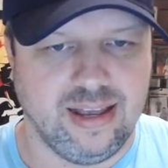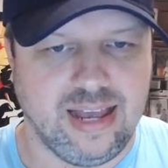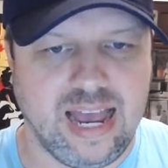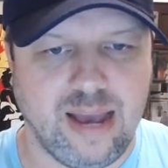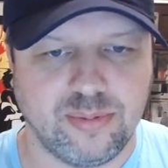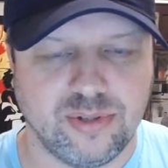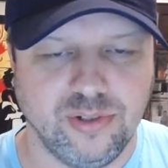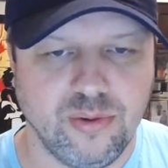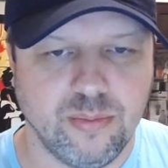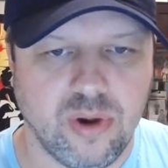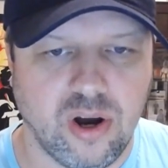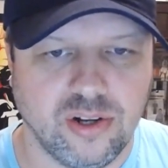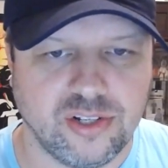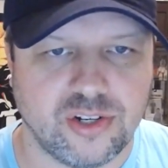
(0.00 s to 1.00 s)
absolute
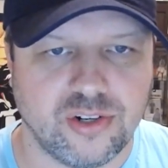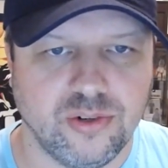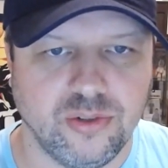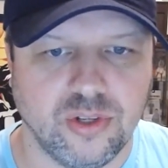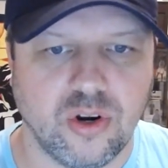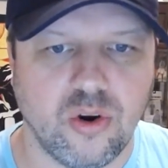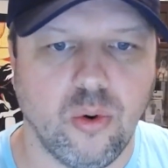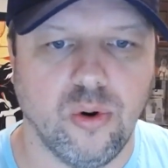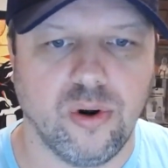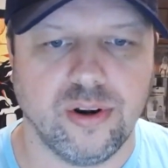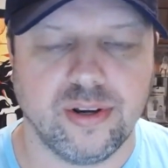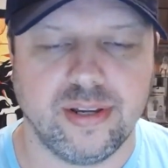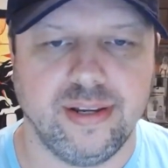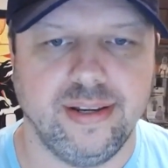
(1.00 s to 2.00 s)
monster on the
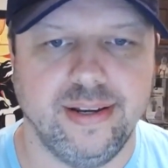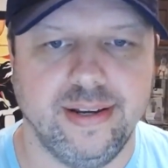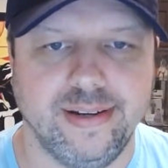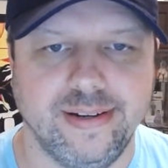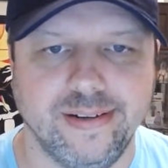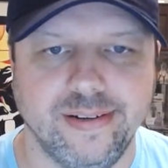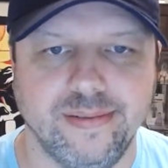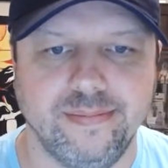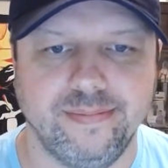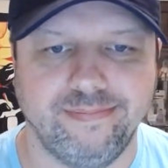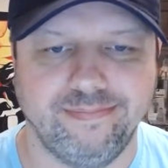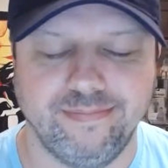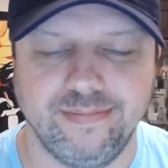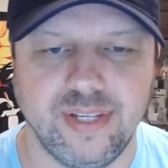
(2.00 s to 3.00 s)
court,
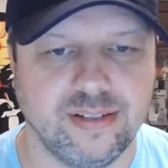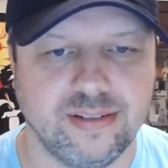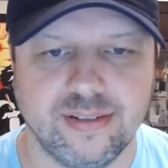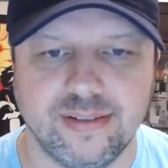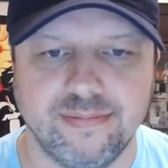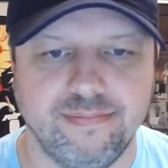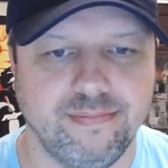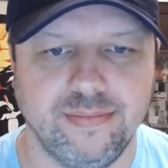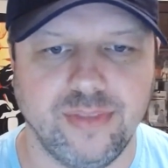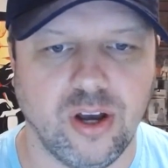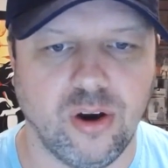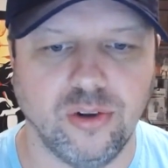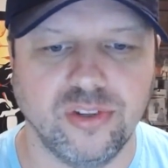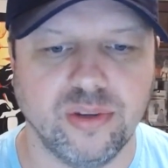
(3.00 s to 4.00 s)
just the
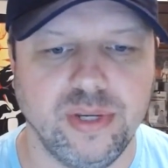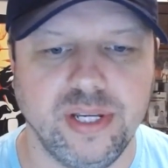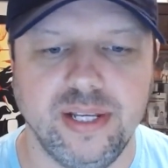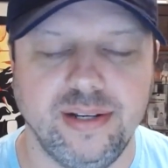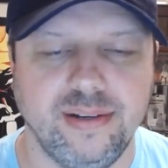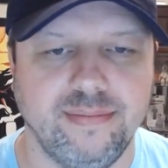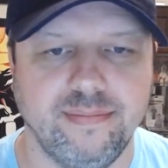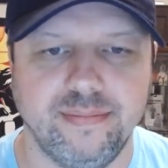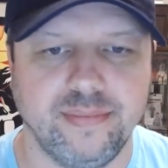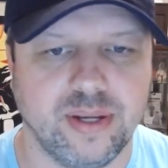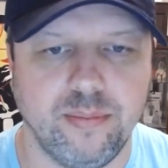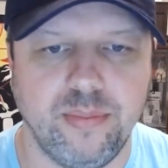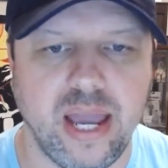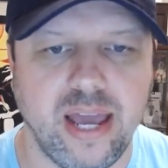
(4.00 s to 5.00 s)
ultimate
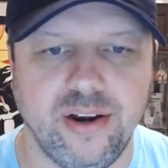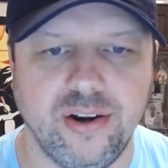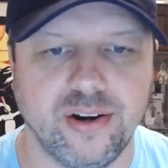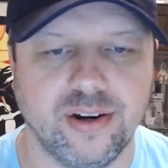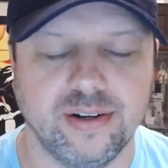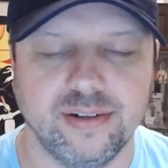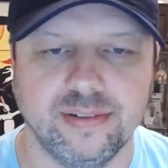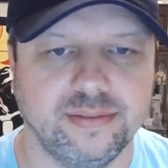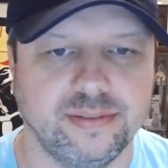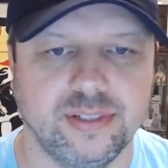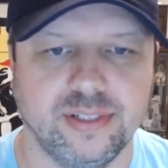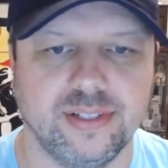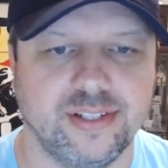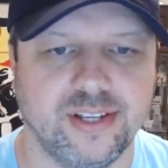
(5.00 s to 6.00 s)
competitor.
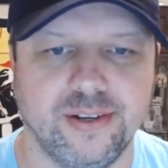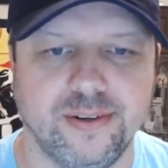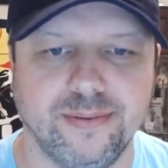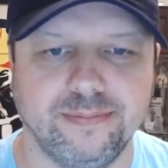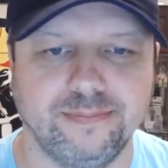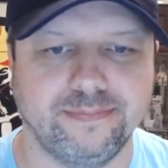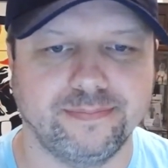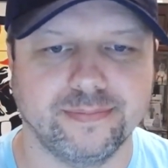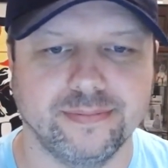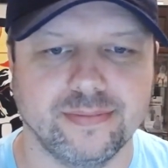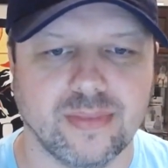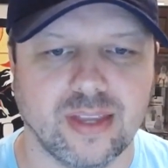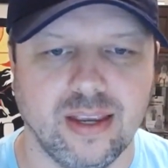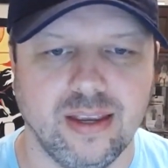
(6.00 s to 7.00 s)
So
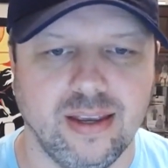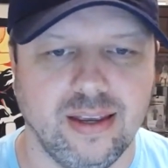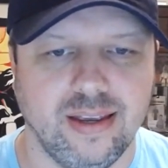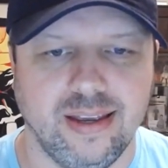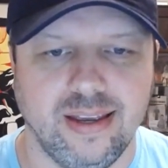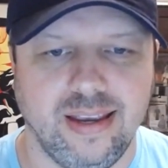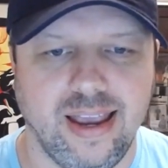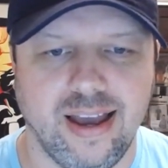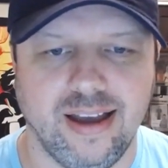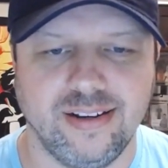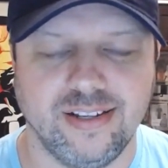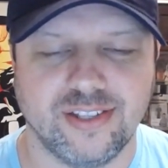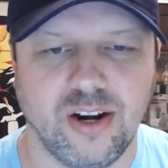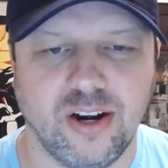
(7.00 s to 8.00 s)
yeah, I
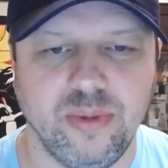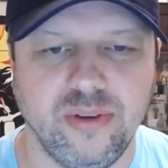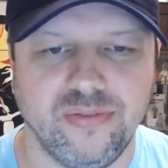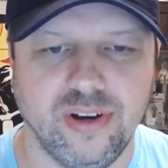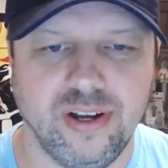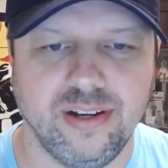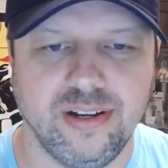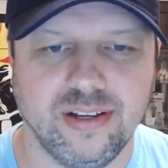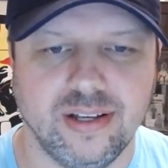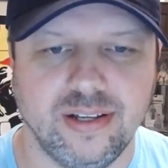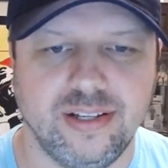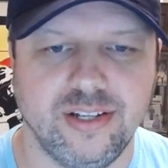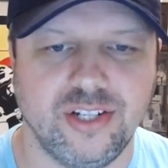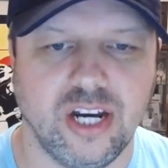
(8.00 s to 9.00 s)
just thought it'd be
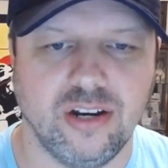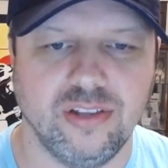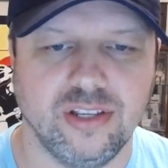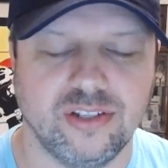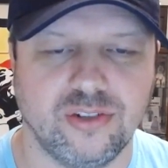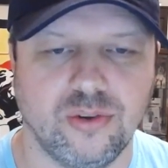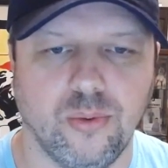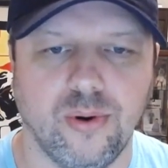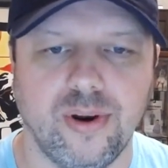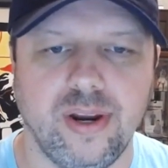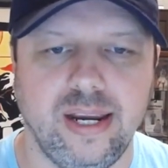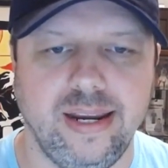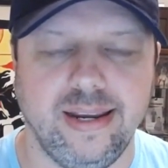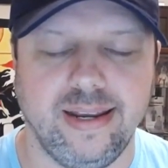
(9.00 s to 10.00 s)
fun to share this
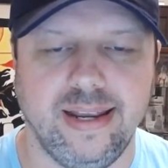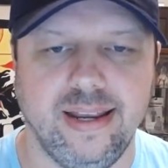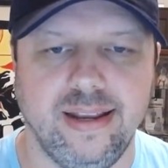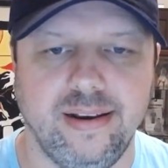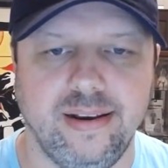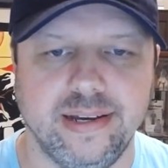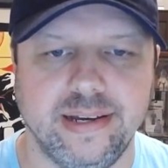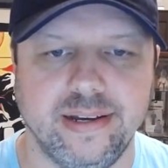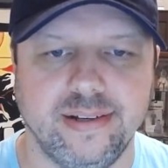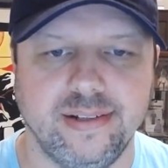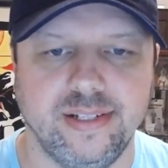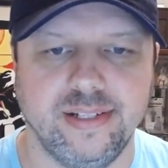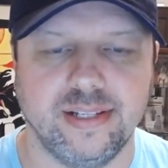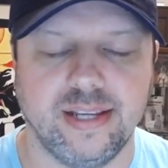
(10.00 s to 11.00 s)
story, and
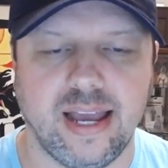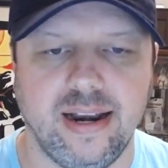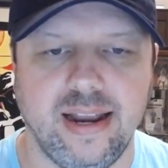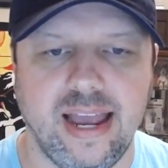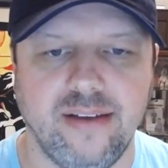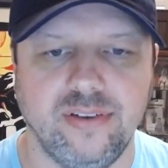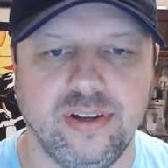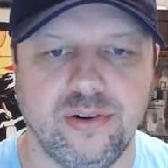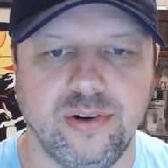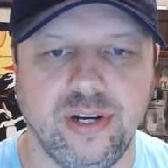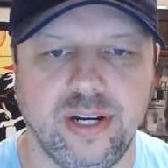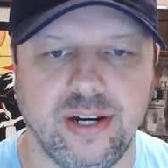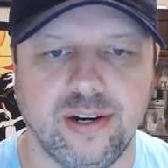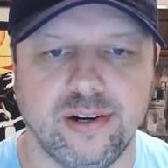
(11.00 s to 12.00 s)
just to kind of have it on
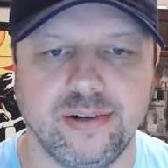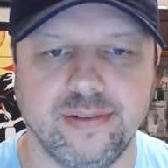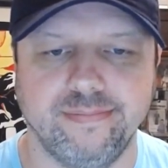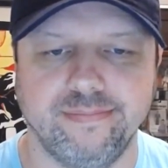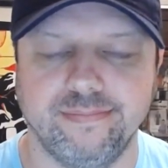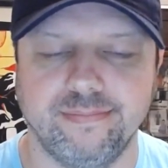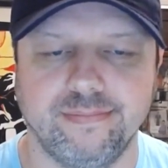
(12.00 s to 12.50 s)
here. And